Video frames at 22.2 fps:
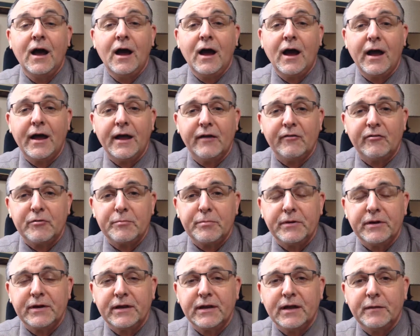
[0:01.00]
Hi
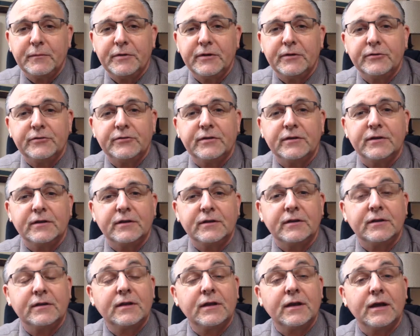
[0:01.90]
everybody, I'm here to
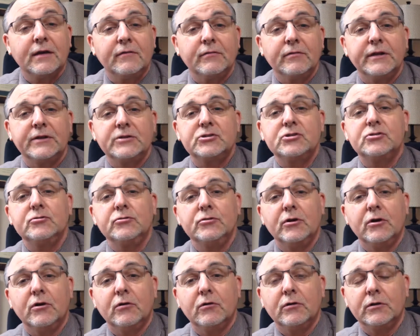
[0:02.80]
kind of let you
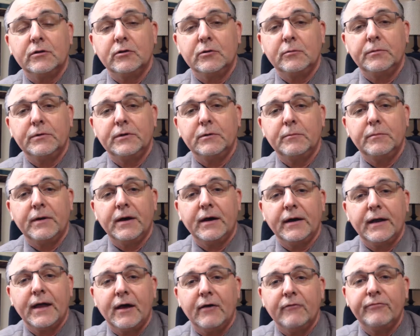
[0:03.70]
know a little bit
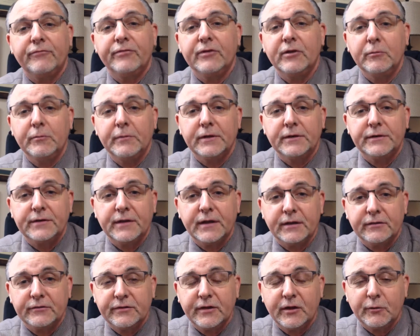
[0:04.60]
about how FYLMIT
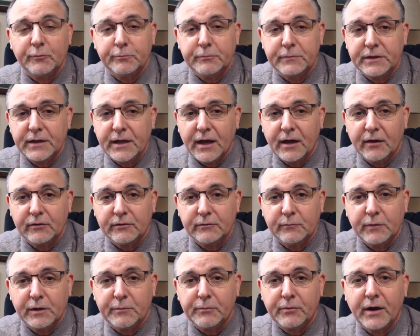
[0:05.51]
has helped me out in
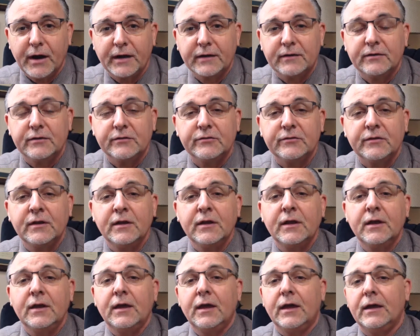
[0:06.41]
my practice
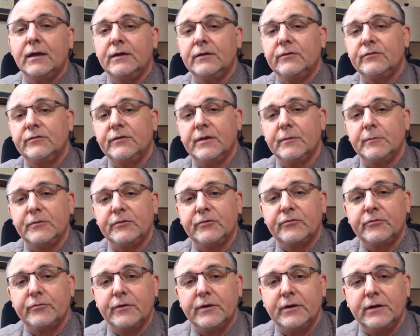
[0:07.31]
and it's
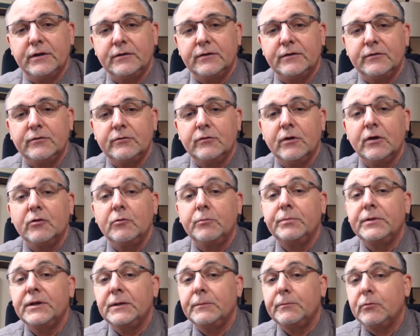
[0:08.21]
demonstrated to other
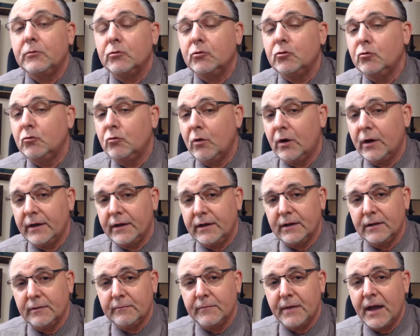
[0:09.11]
people who I
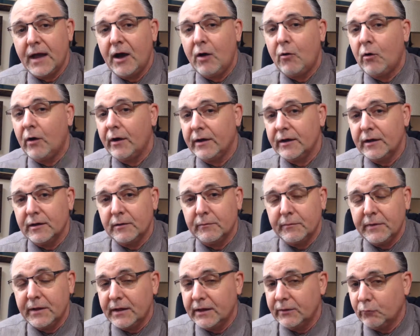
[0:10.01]
am, how I
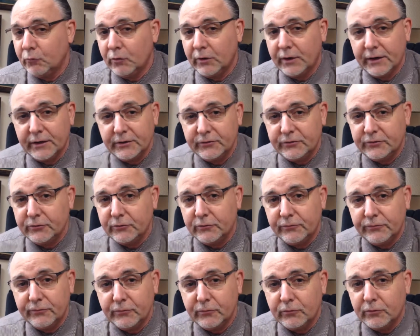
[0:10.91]
am, and what I do
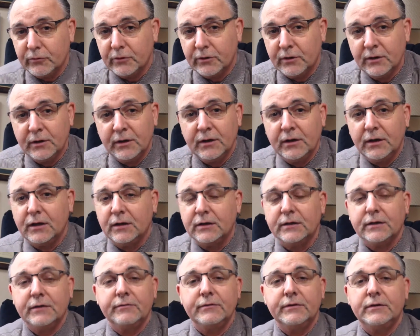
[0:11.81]
for a
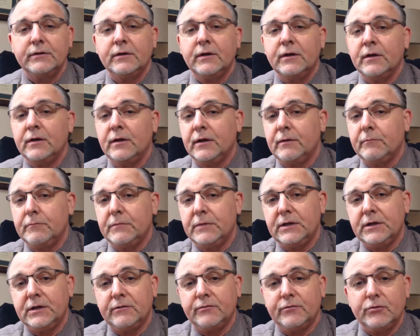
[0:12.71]
living.
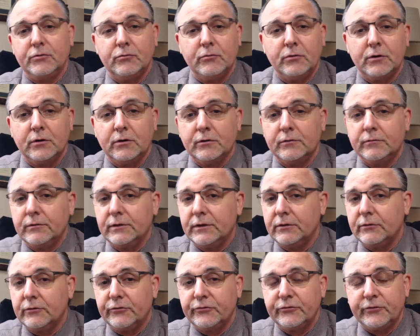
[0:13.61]
Many of you are
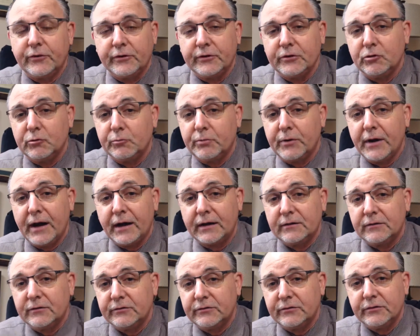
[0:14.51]
either starting your
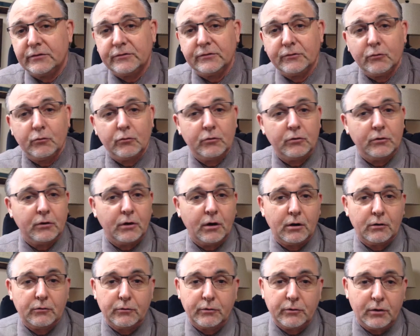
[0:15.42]
practices or
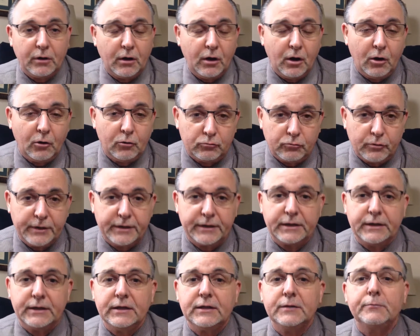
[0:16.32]
are
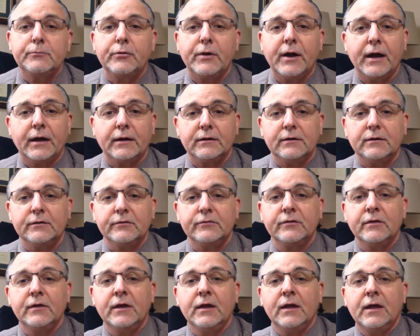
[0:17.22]
already in
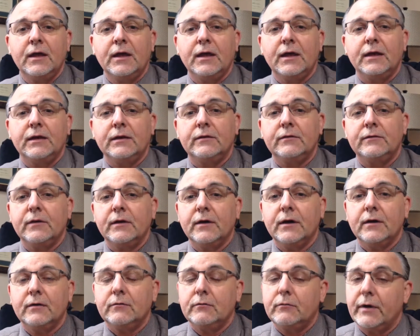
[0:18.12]
practice and
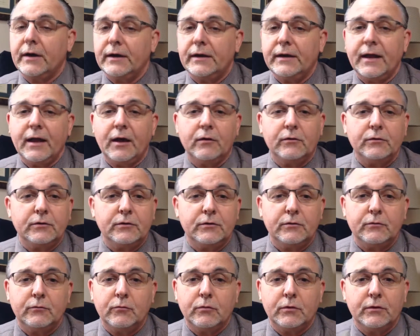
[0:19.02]
uh, right now you
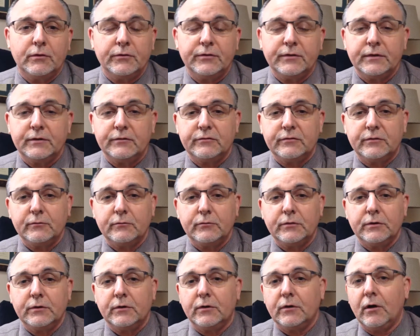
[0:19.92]
know one of the things that
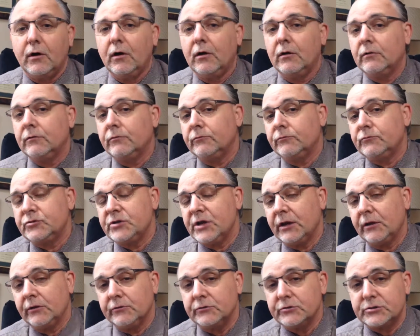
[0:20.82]
we are all
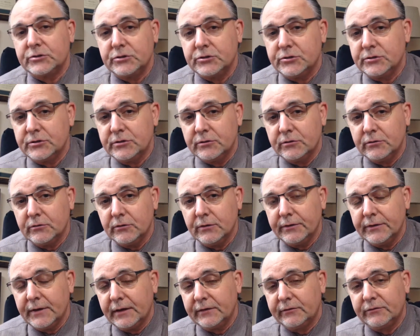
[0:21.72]
challenged to do
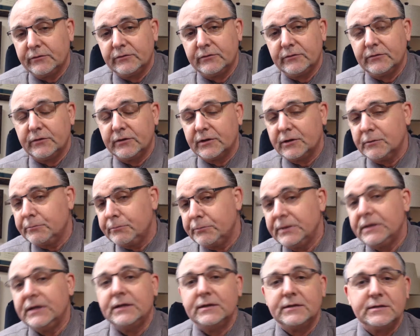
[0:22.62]
and that's to
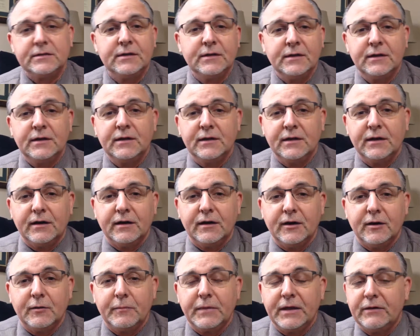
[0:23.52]
compete
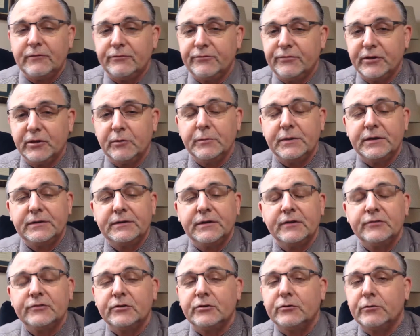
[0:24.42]
um, and FYLMIT
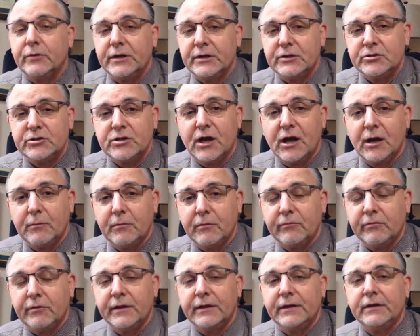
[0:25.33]
does a great job
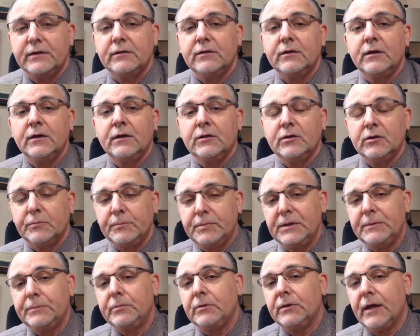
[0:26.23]
of letting the
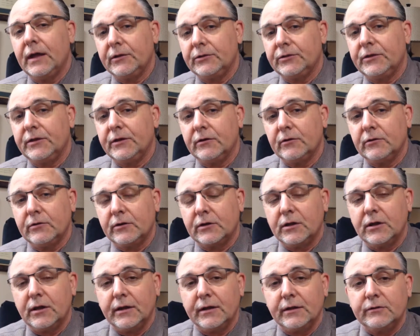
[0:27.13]
people out there, the
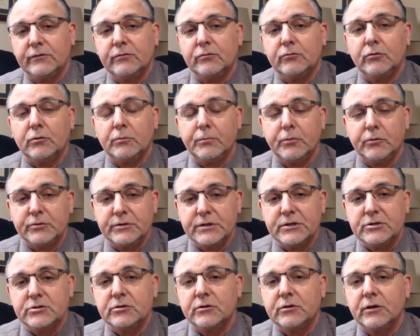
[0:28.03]
clients who are
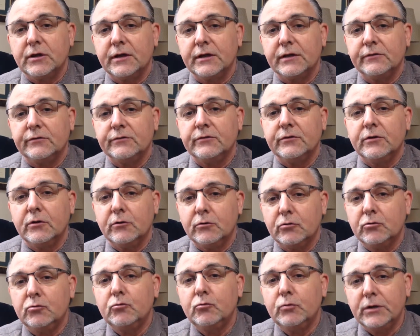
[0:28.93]
potential clients, know
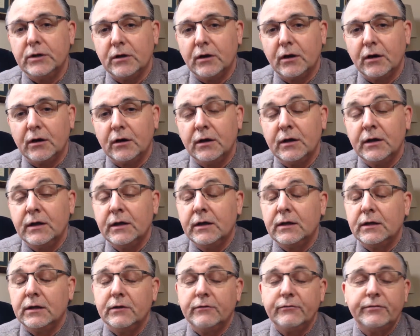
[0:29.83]
who we are
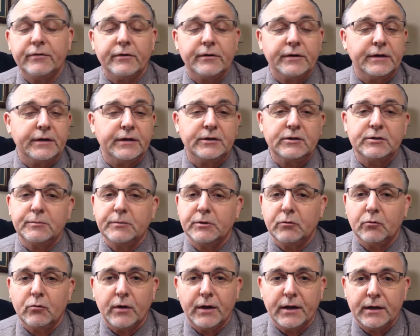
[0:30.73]
in a very
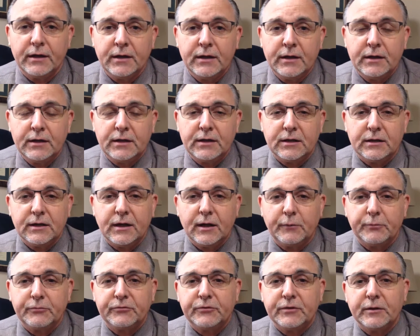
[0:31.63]
intimate way. It
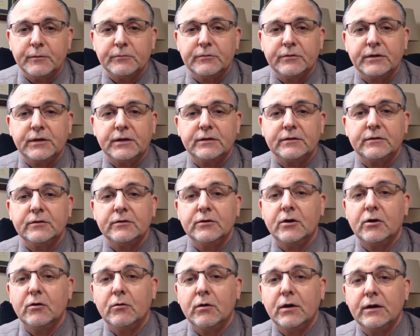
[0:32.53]
helps them to get to
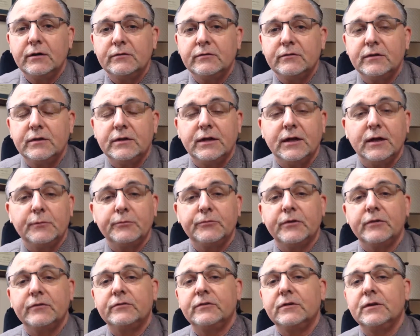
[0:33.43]
know us, it
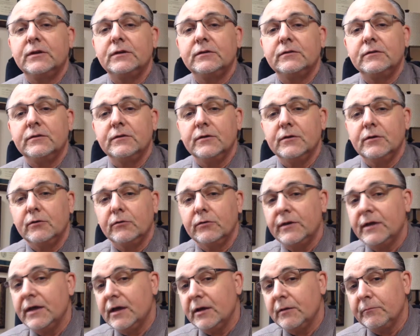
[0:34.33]
helps us to get to know
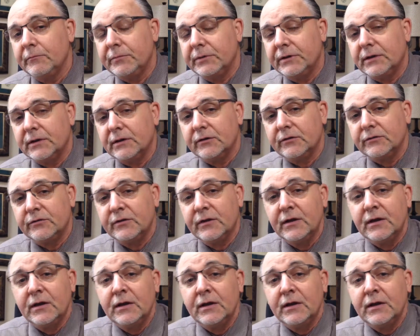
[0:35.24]
them because